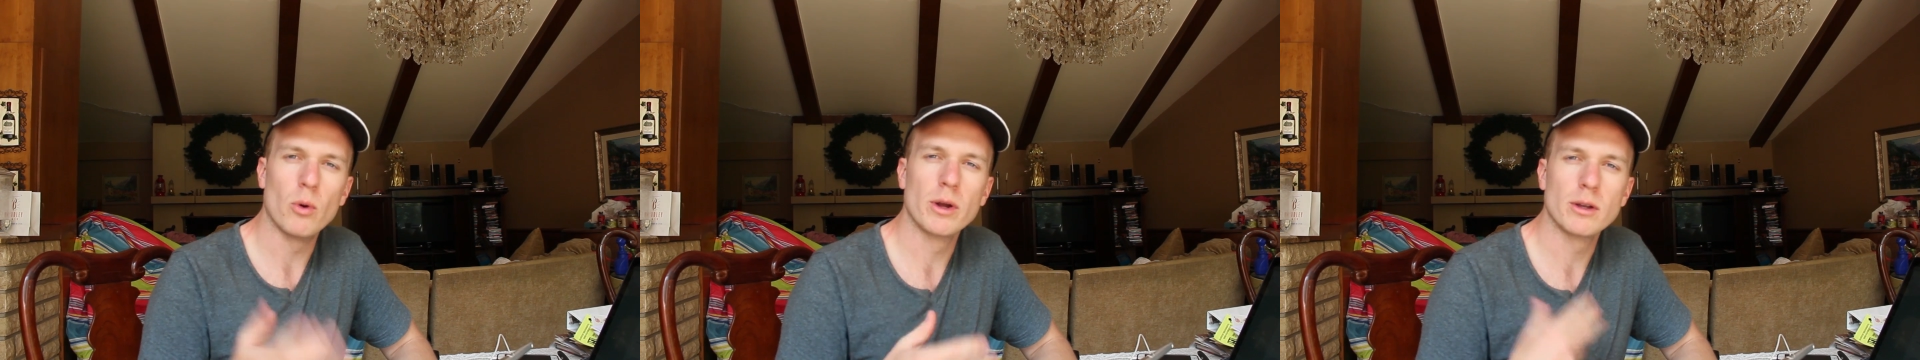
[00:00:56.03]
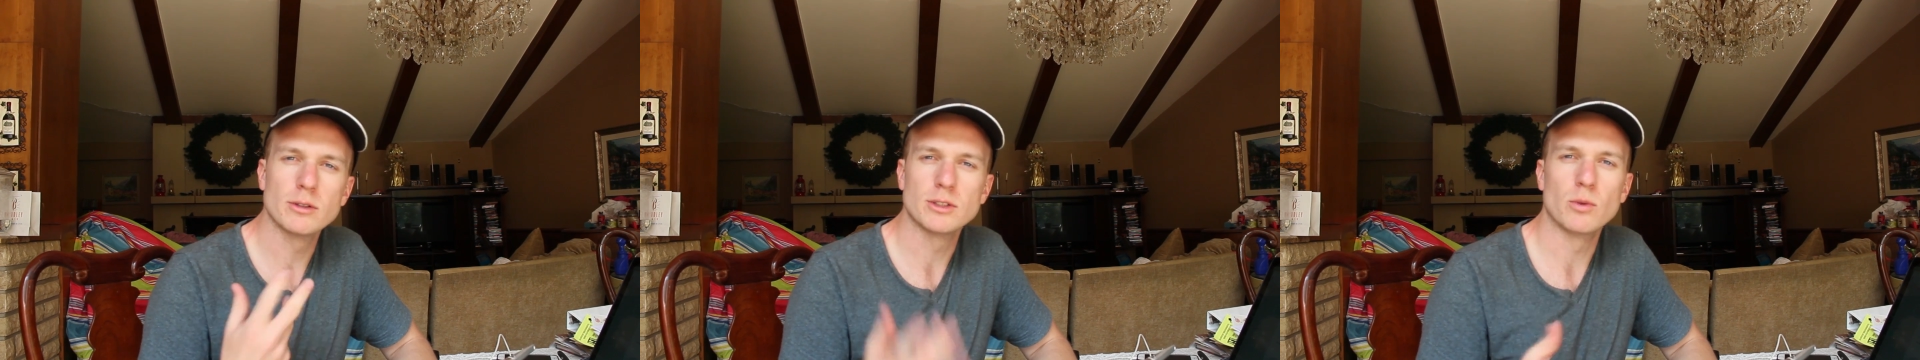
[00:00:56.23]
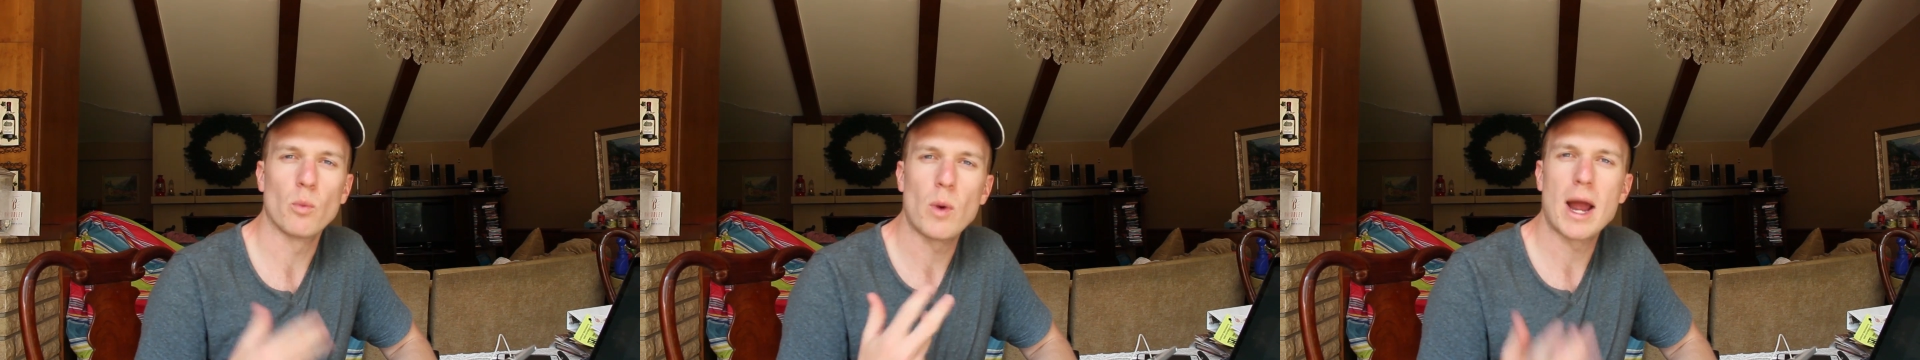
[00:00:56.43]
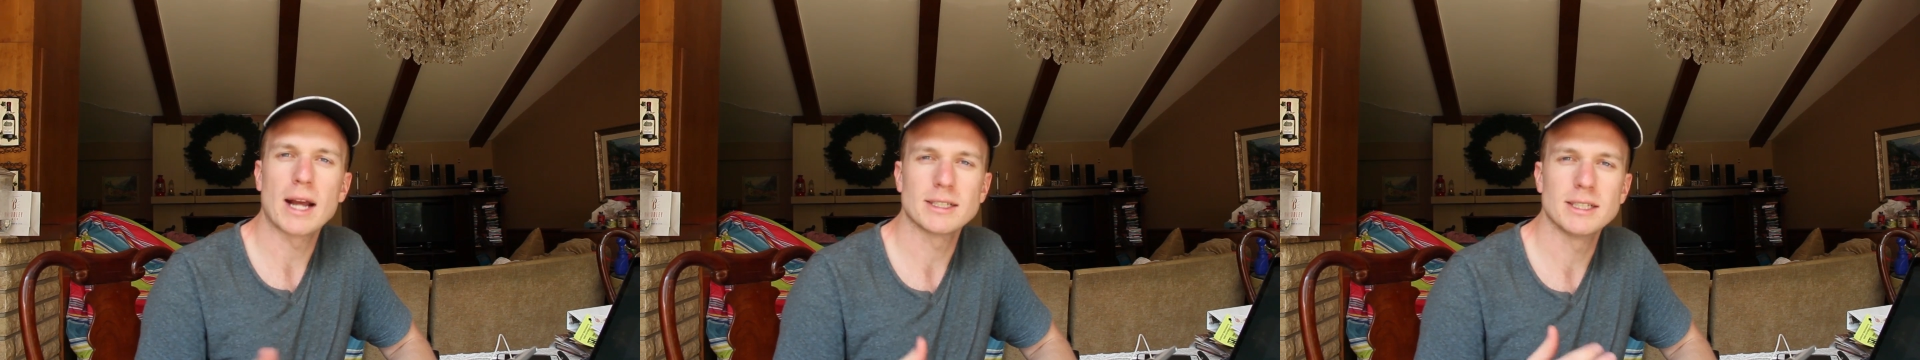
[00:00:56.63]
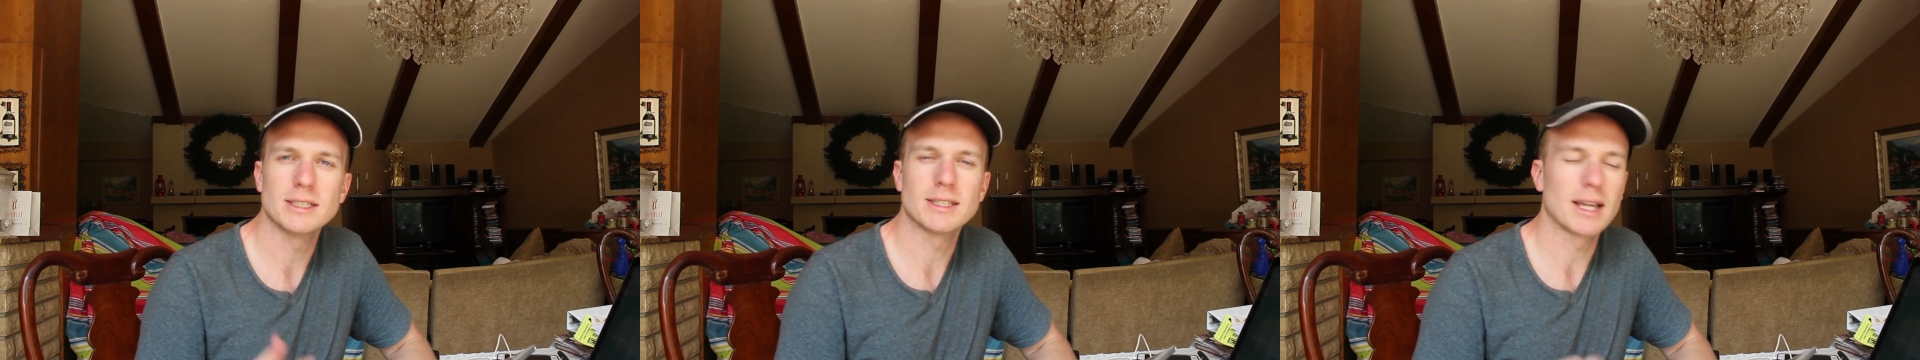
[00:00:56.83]
oils and
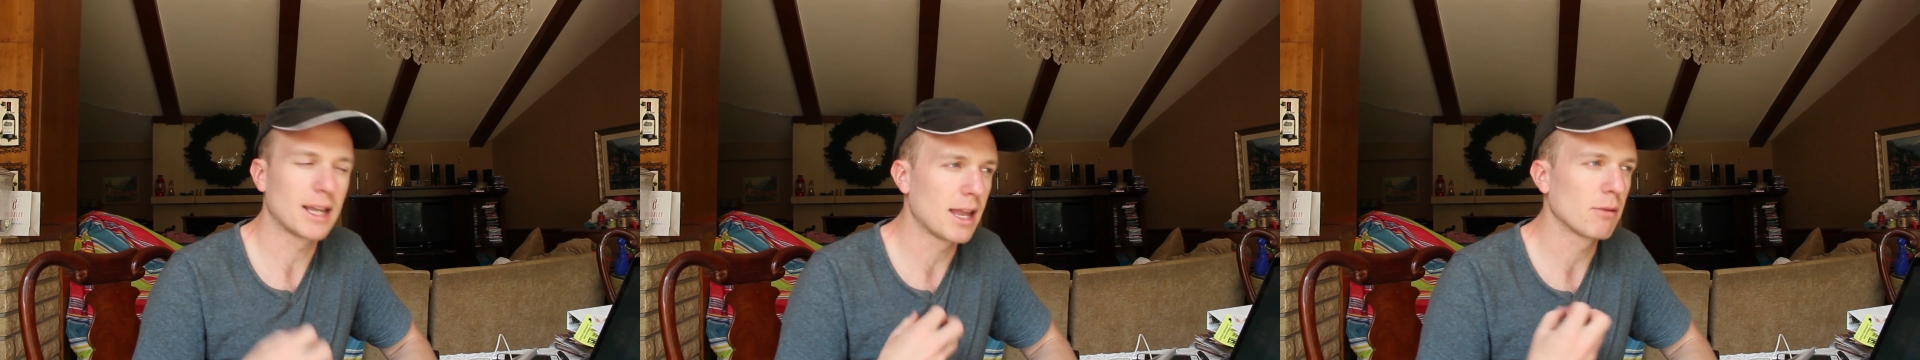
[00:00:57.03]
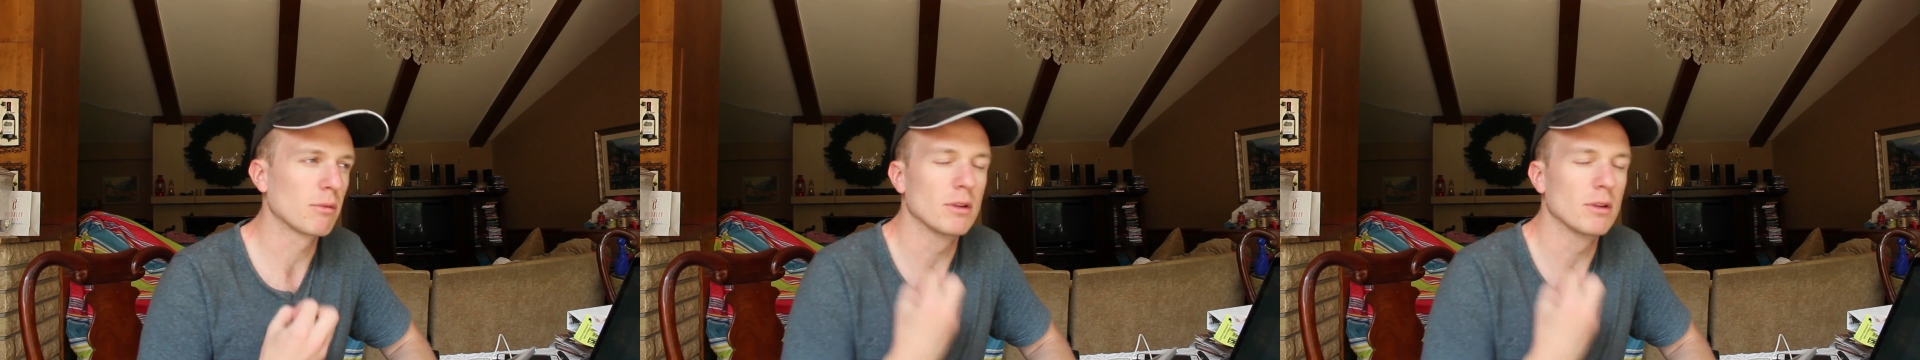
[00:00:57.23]
waxes that get